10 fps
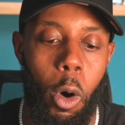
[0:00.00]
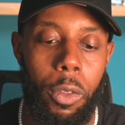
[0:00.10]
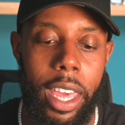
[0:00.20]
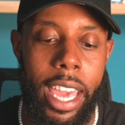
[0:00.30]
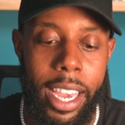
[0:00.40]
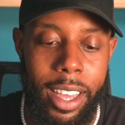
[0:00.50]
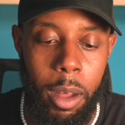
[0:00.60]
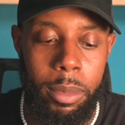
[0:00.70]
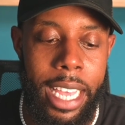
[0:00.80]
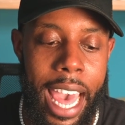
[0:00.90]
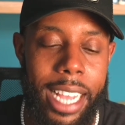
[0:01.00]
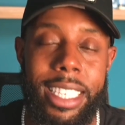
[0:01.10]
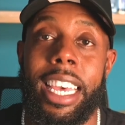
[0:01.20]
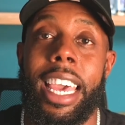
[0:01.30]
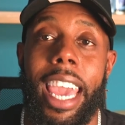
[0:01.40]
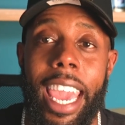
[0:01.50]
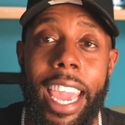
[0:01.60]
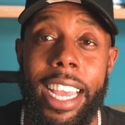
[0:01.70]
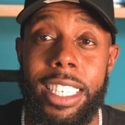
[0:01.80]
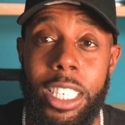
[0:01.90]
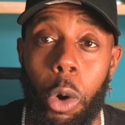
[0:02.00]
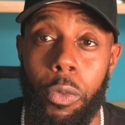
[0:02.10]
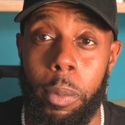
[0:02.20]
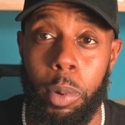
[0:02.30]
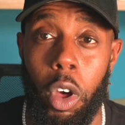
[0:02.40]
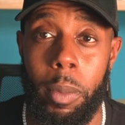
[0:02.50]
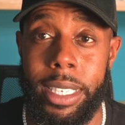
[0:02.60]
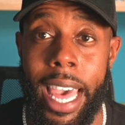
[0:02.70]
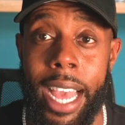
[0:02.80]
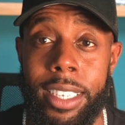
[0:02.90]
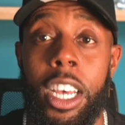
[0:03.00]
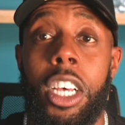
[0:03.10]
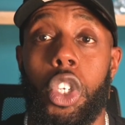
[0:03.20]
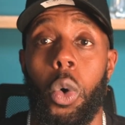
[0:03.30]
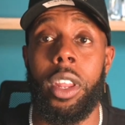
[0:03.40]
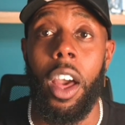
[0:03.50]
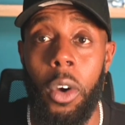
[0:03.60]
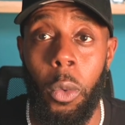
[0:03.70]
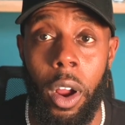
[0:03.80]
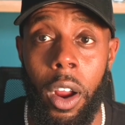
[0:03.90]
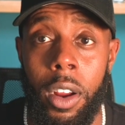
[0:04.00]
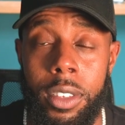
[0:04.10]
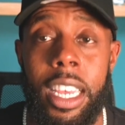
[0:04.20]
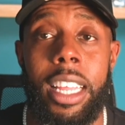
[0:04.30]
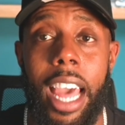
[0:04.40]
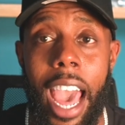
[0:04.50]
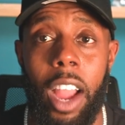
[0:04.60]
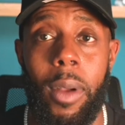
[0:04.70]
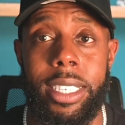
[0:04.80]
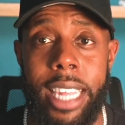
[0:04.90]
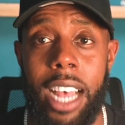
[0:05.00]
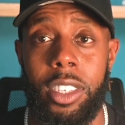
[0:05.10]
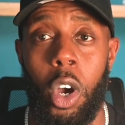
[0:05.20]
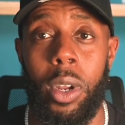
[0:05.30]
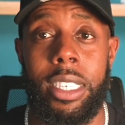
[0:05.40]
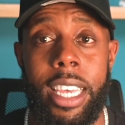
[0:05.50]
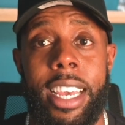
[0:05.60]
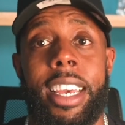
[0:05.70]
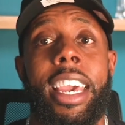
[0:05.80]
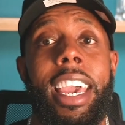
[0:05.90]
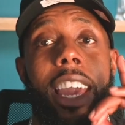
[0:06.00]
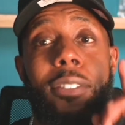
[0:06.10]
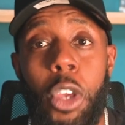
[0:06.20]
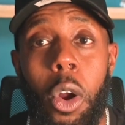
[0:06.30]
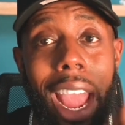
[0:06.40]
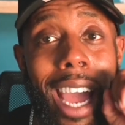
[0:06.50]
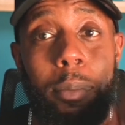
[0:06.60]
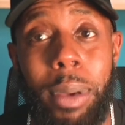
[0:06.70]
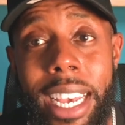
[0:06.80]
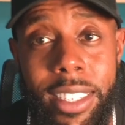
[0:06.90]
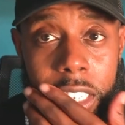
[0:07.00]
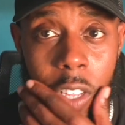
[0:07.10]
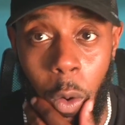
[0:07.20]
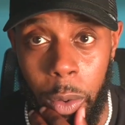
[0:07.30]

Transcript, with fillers: to both income tax and self-employment tax. So in other words, the IRS tax code has said, if you're a business